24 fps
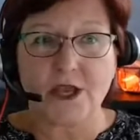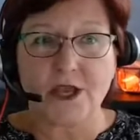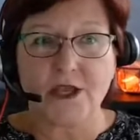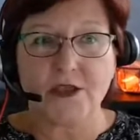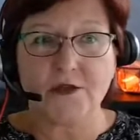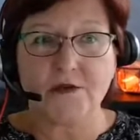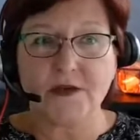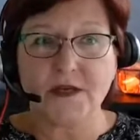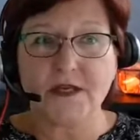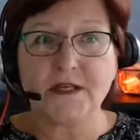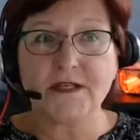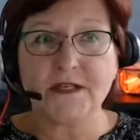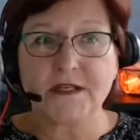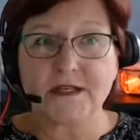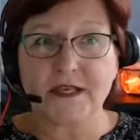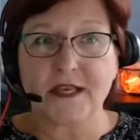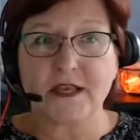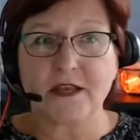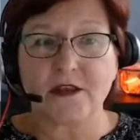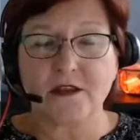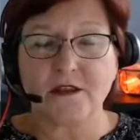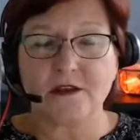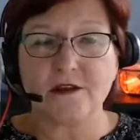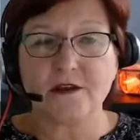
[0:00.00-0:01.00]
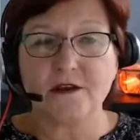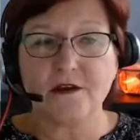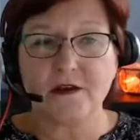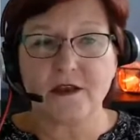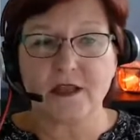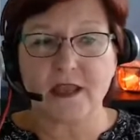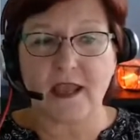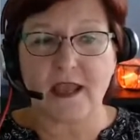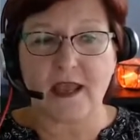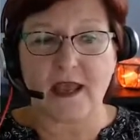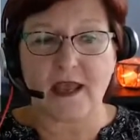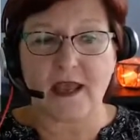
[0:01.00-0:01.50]
you need to take a look
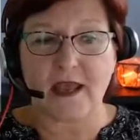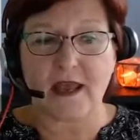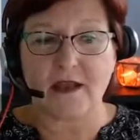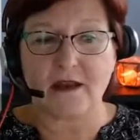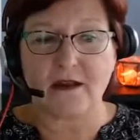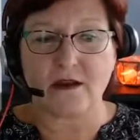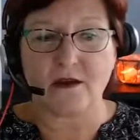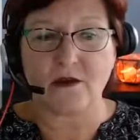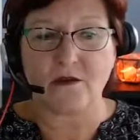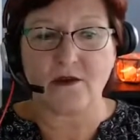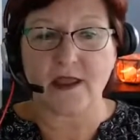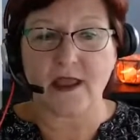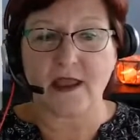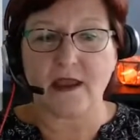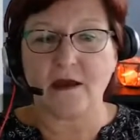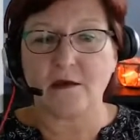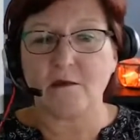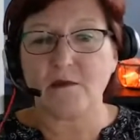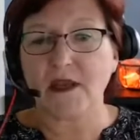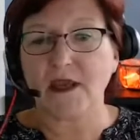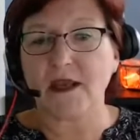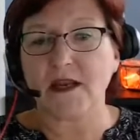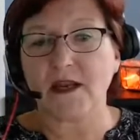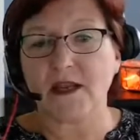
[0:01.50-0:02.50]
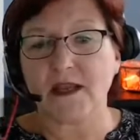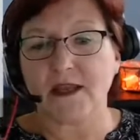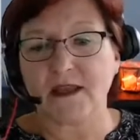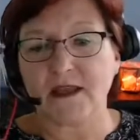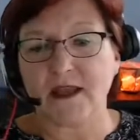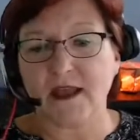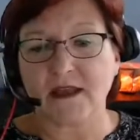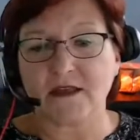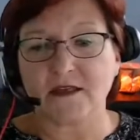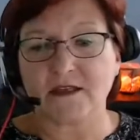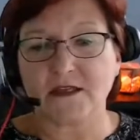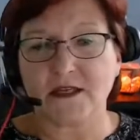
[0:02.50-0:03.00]
at, okay, how am I going to
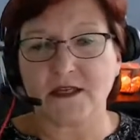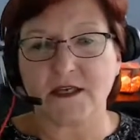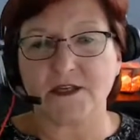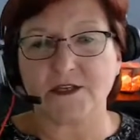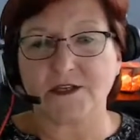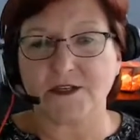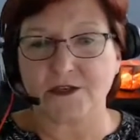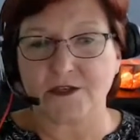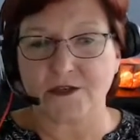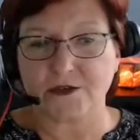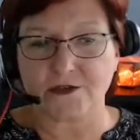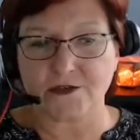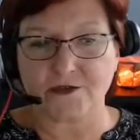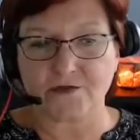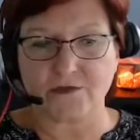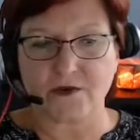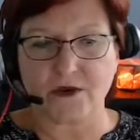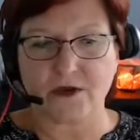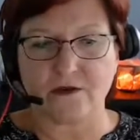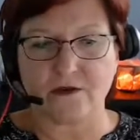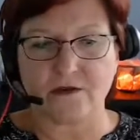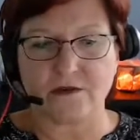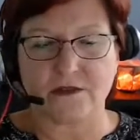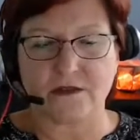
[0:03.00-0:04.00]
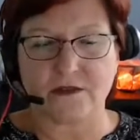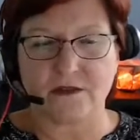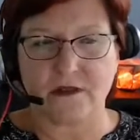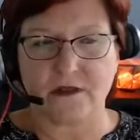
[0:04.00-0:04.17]
get to each of those roads?